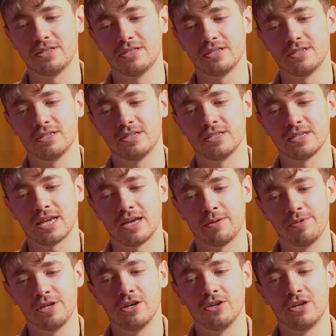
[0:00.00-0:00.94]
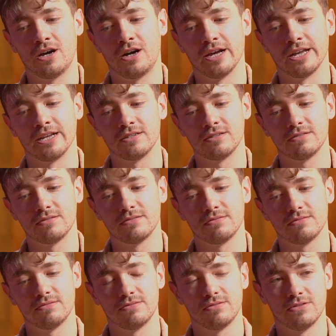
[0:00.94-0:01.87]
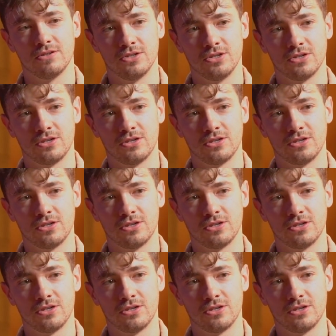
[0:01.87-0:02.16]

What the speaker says: the cameo line on